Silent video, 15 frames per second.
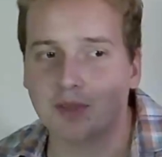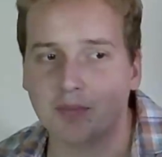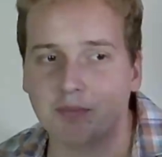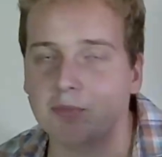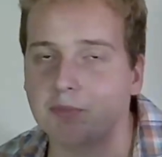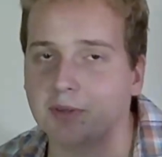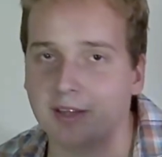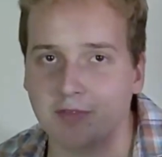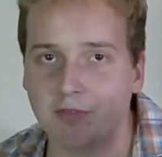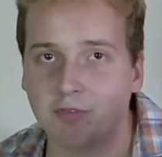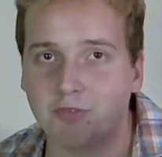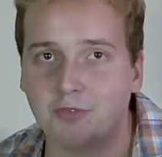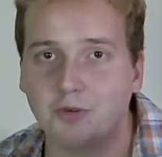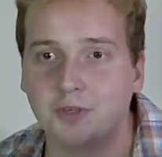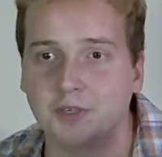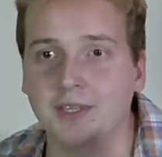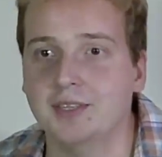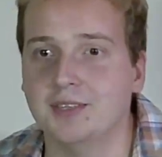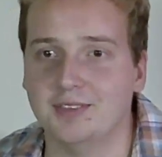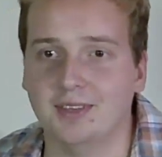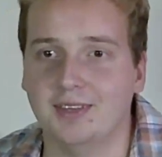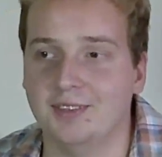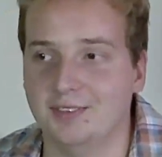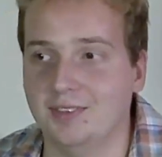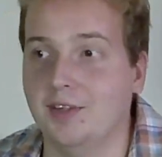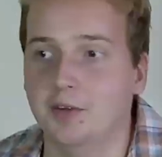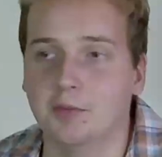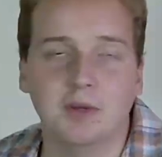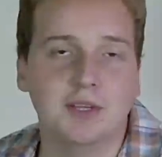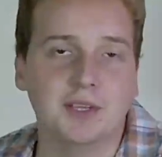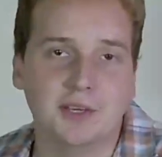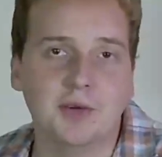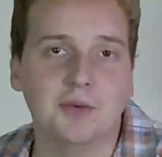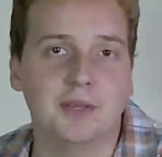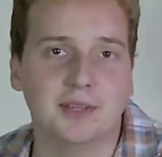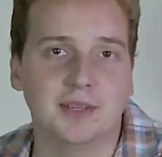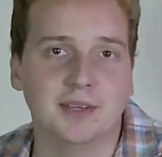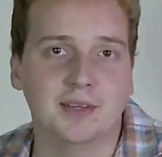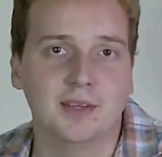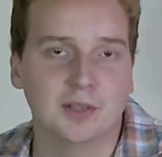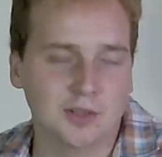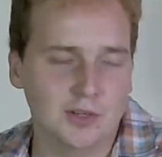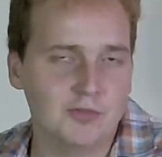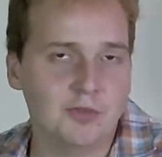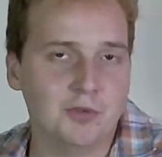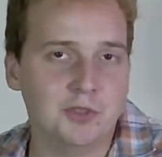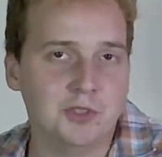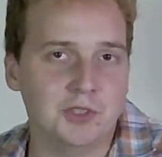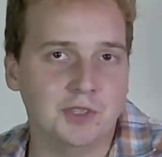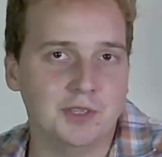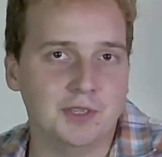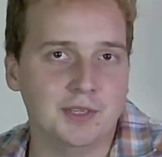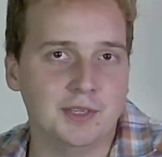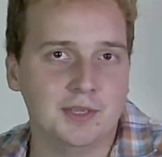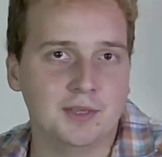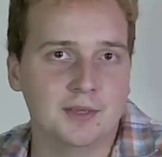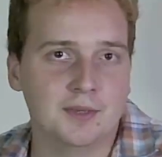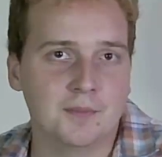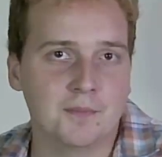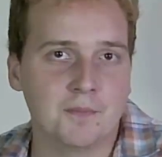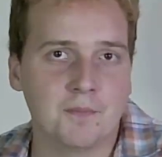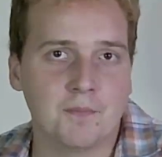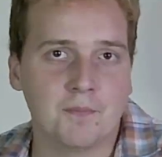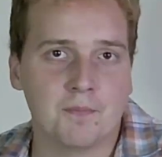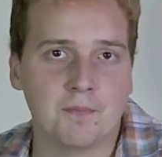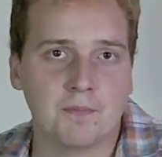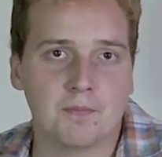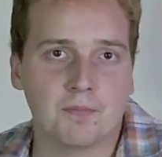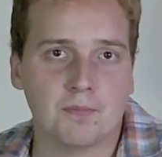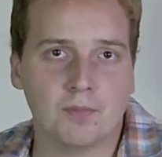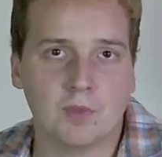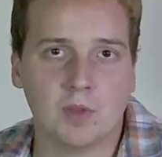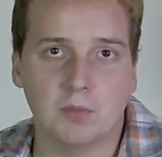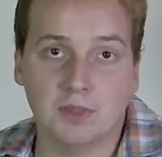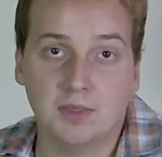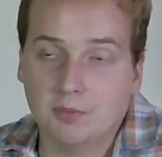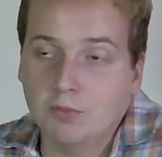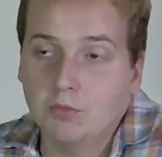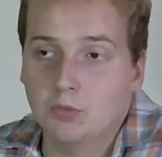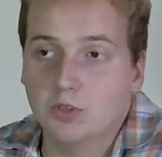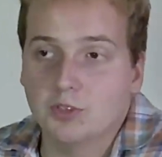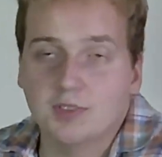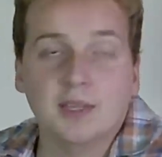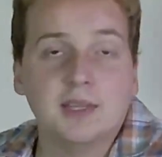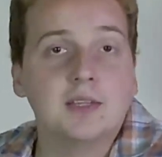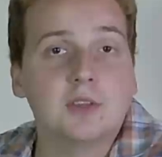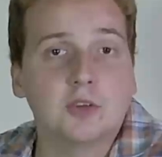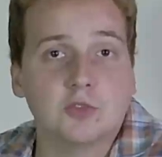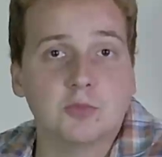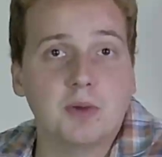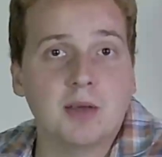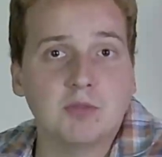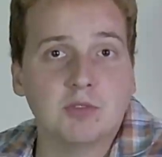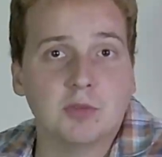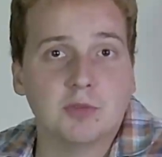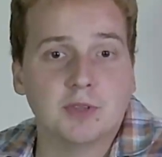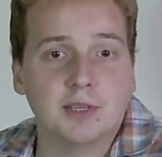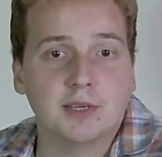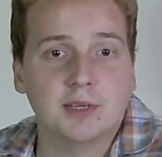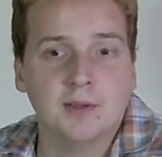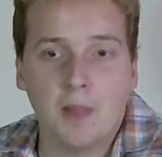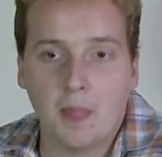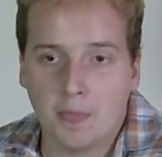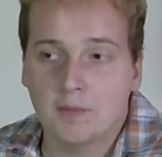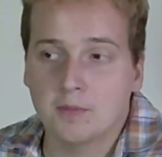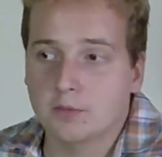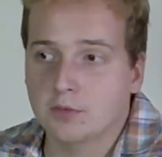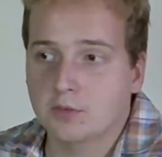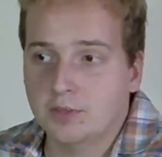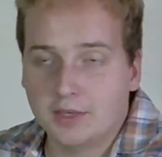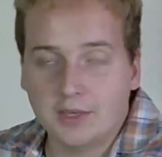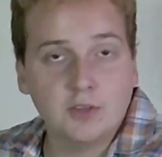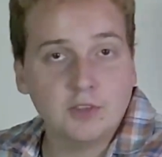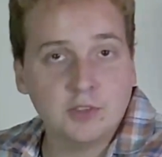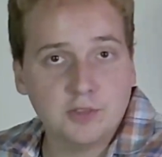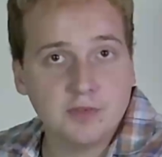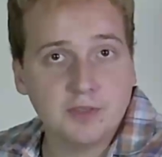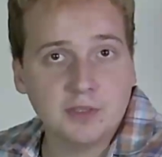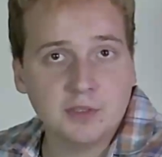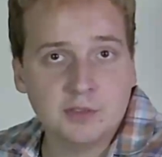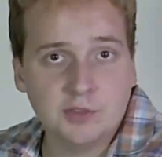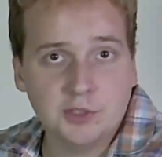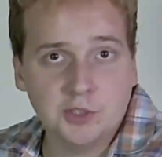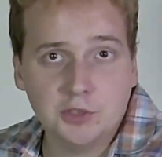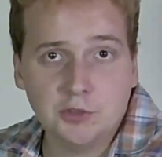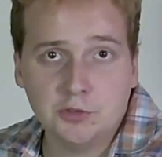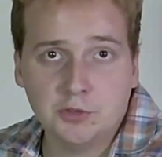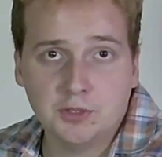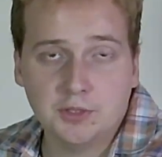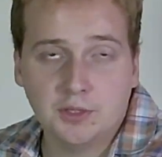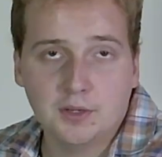that people have with foreign aid is that it's their money going there, unfortunately. But we're sending those bombs over there to kill civilians and children.